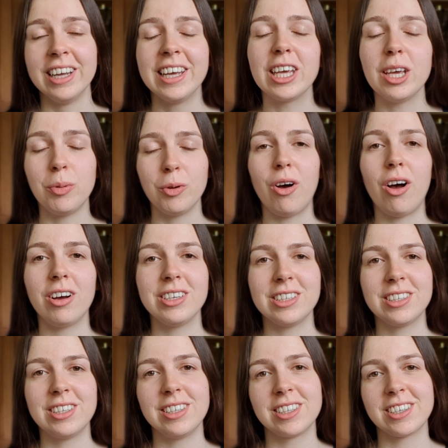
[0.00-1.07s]
keep your eyes to
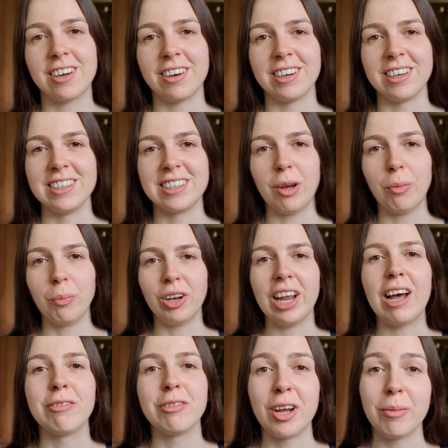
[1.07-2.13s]
the skies, and we'll
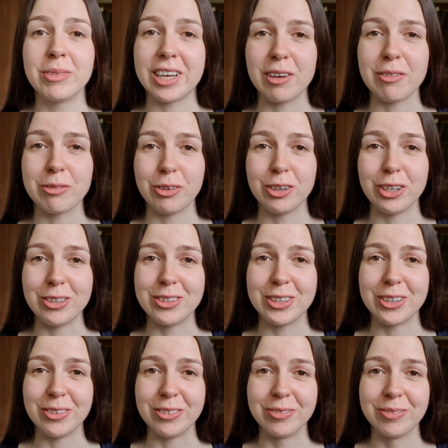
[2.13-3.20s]
have an update for you
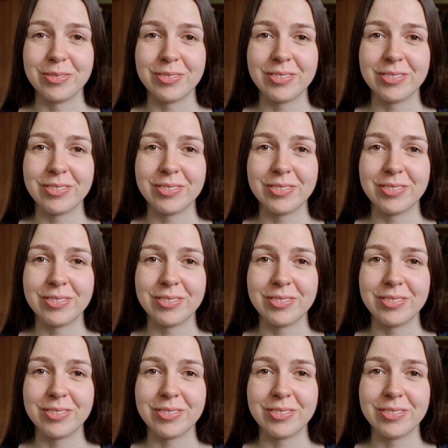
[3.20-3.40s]
soon.